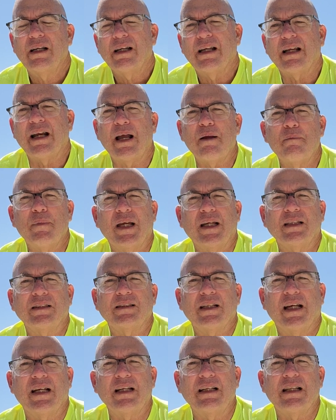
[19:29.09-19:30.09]
and I
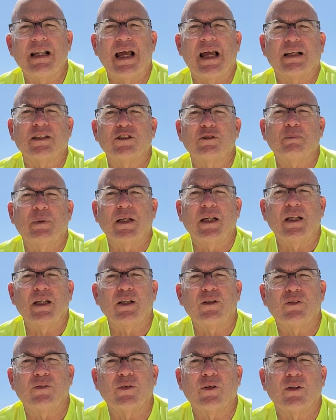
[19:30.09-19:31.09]
maintained that
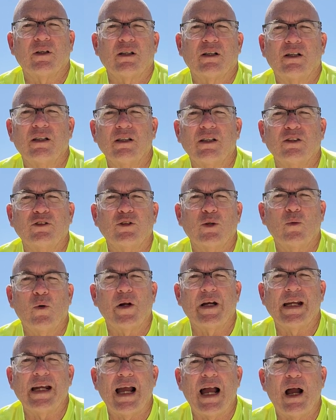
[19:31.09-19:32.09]
speed for a good
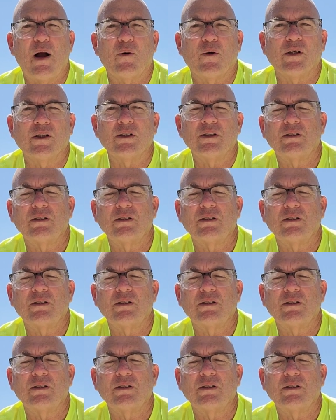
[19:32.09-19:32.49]
20 hours.